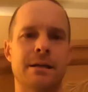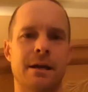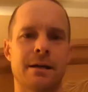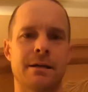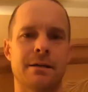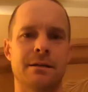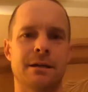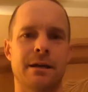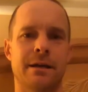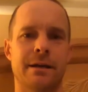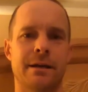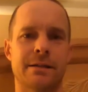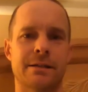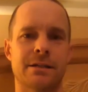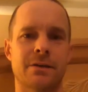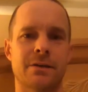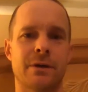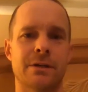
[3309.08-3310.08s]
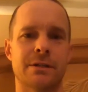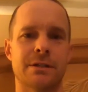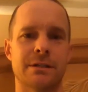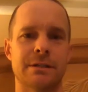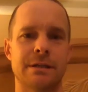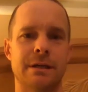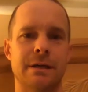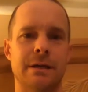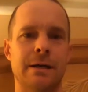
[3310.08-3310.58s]
I can ask a
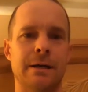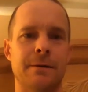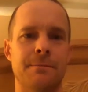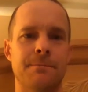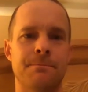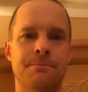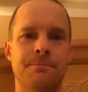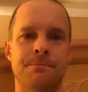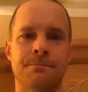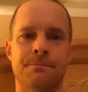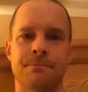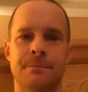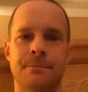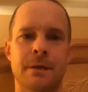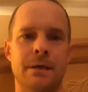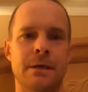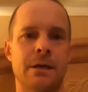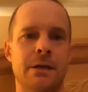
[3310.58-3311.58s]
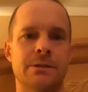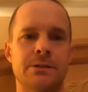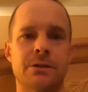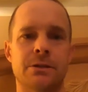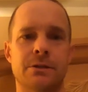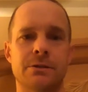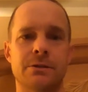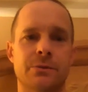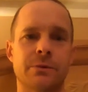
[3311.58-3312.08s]
question.
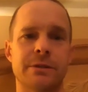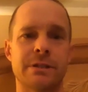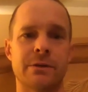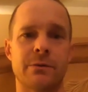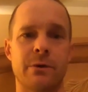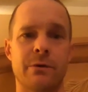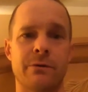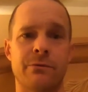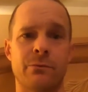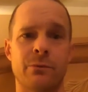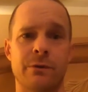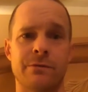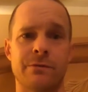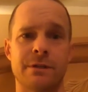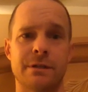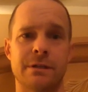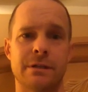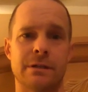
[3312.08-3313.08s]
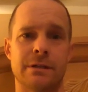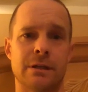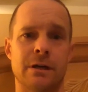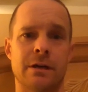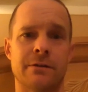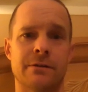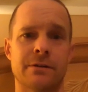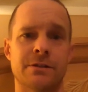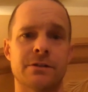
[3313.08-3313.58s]
So recently we've seen a
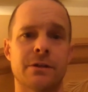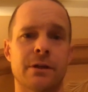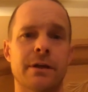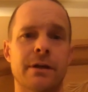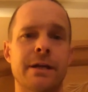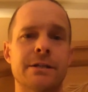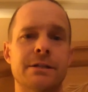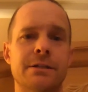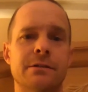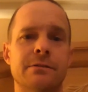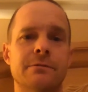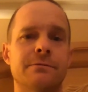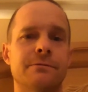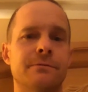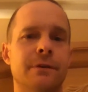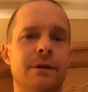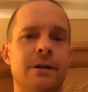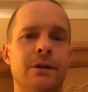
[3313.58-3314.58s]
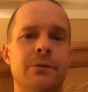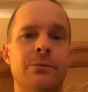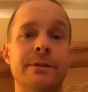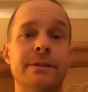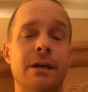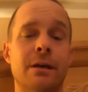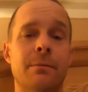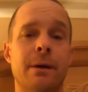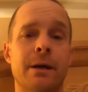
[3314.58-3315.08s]
lot of consolidation of
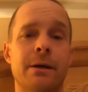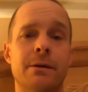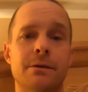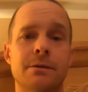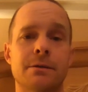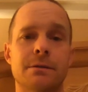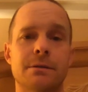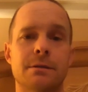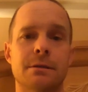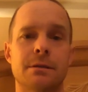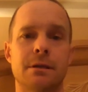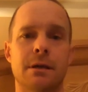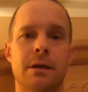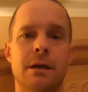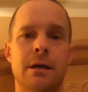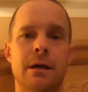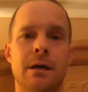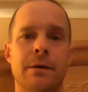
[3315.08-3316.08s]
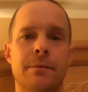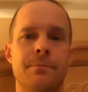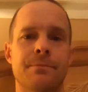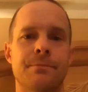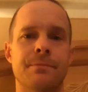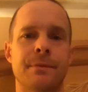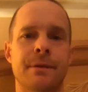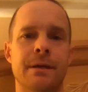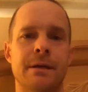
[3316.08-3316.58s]
retail miners.
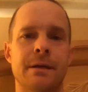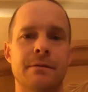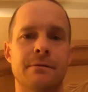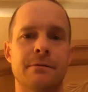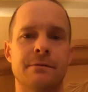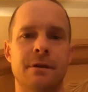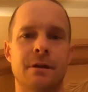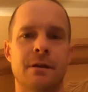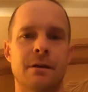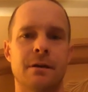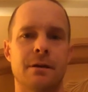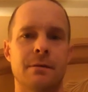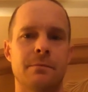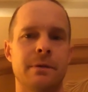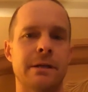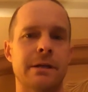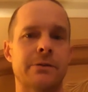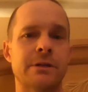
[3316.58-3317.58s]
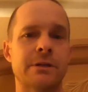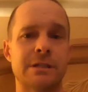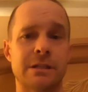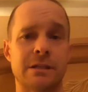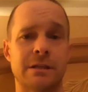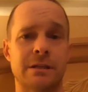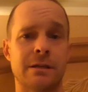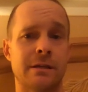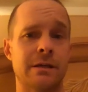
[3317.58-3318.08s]
They've been
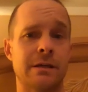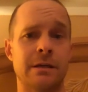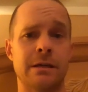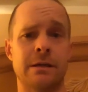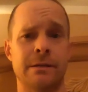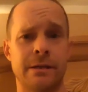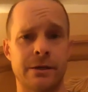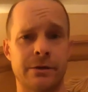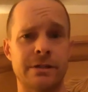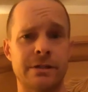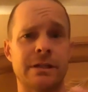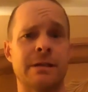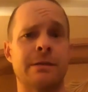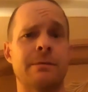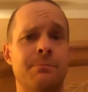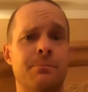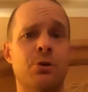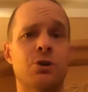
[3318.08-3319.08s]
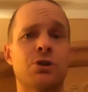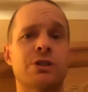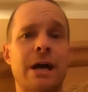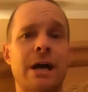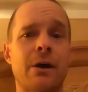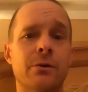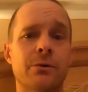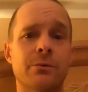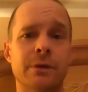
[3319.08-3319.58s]
increasingly pushed
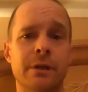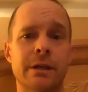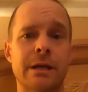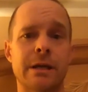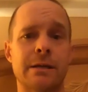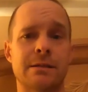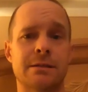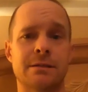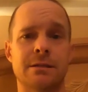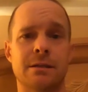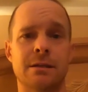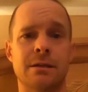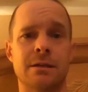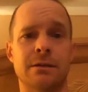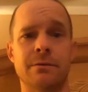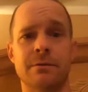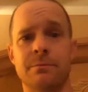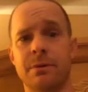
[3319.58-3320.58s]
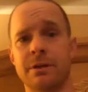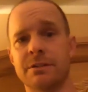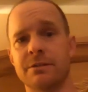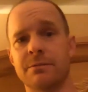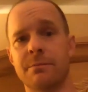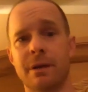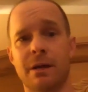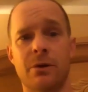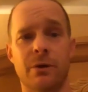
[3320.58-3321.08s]
out, really, as the price
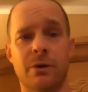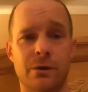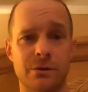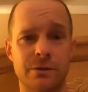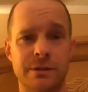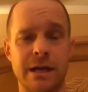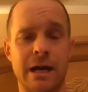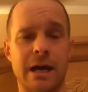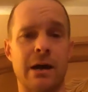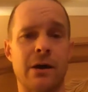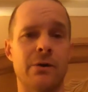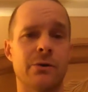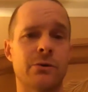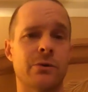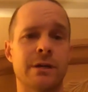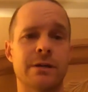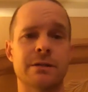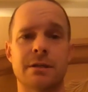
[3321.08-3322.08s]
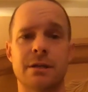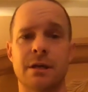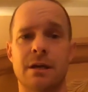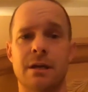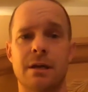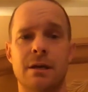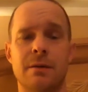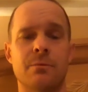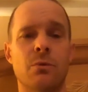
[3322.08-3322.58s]
of Bitcoin goes down, or as
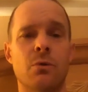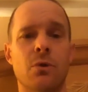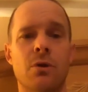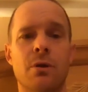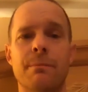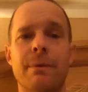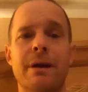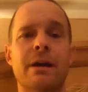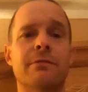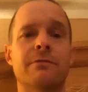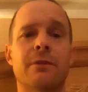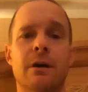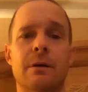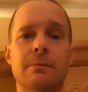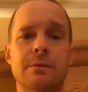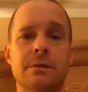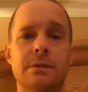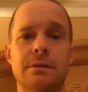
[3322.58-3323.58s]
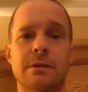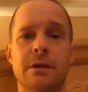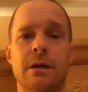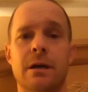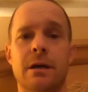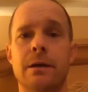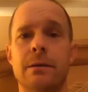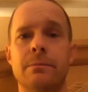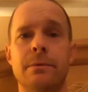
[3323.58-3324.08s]
more mega farms
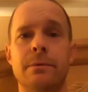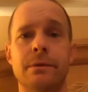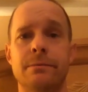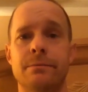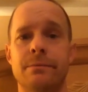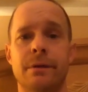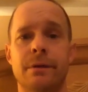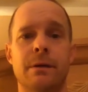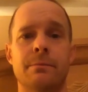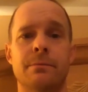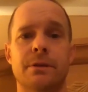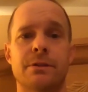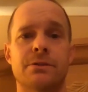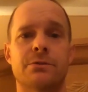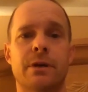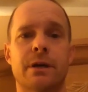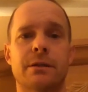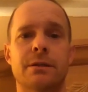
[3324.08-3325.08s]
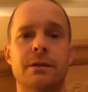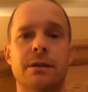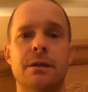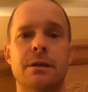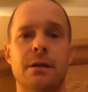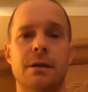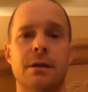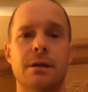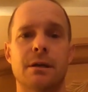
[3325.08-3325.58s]
become constructed,
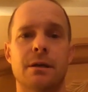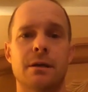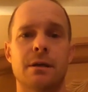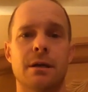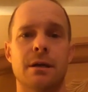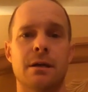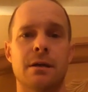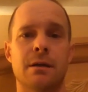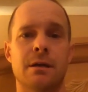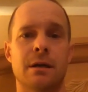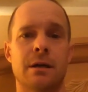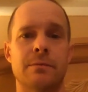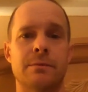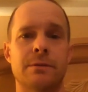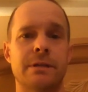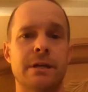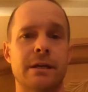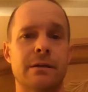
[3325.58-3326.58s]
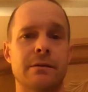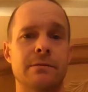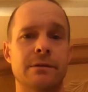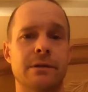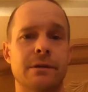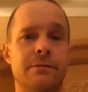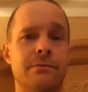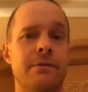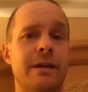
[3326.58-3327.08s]
and to take
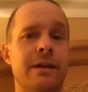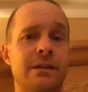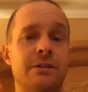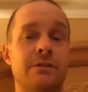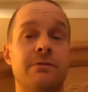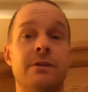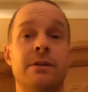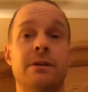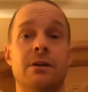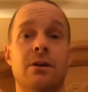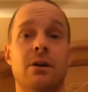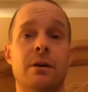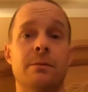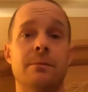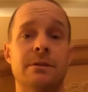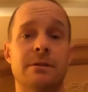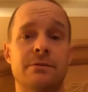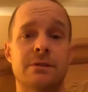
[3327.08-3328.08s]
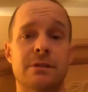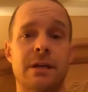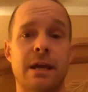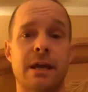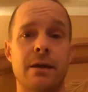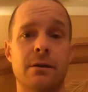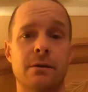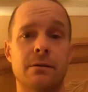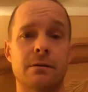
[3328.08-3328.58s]
advantage of the economies of
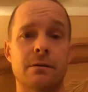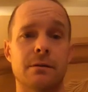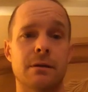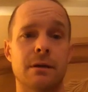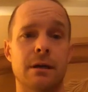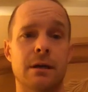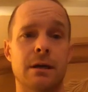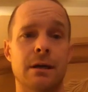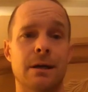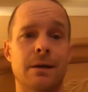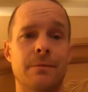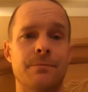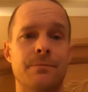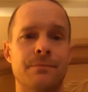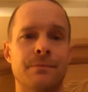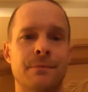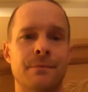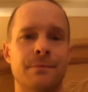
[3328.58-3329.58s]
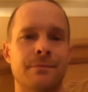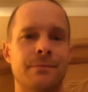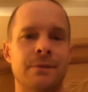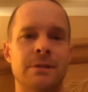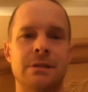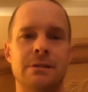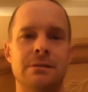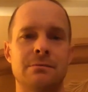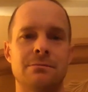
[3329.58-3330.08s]
scale.
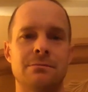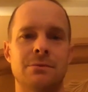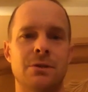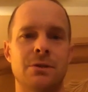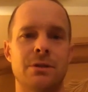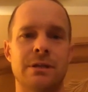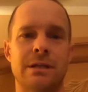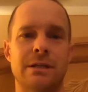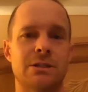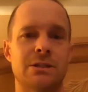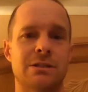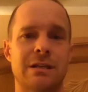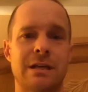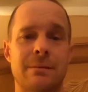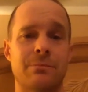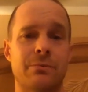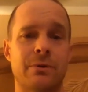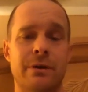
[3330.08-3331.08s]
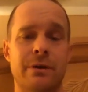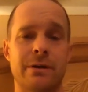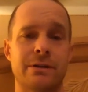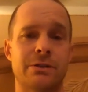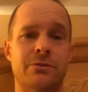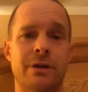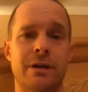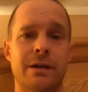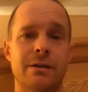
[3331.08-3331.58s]
Do you think that's just temporary
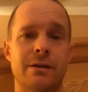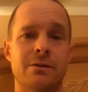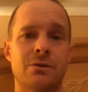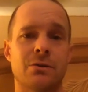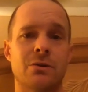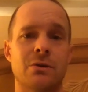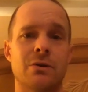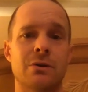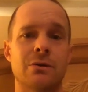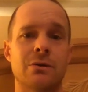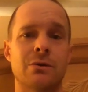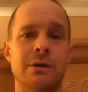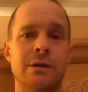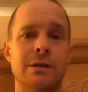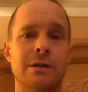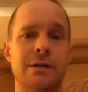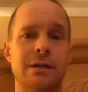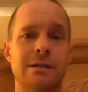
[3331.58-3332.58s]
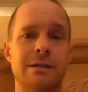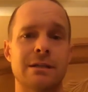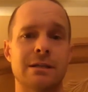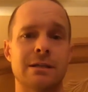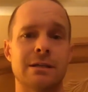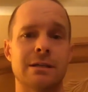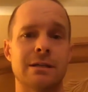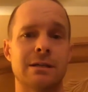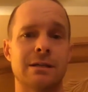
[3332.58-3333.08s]
trend, or do you think it's
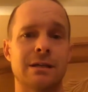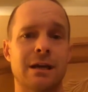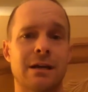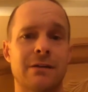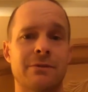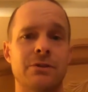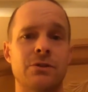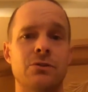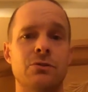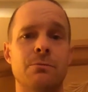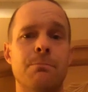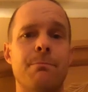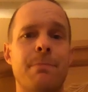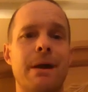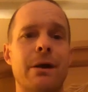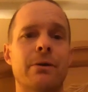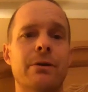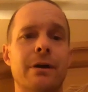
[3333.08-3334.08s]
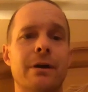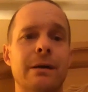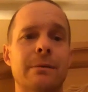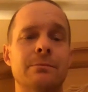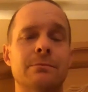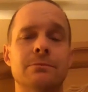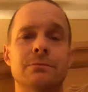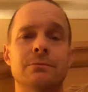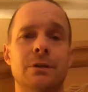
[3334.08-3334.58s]
a kind of a new paradigm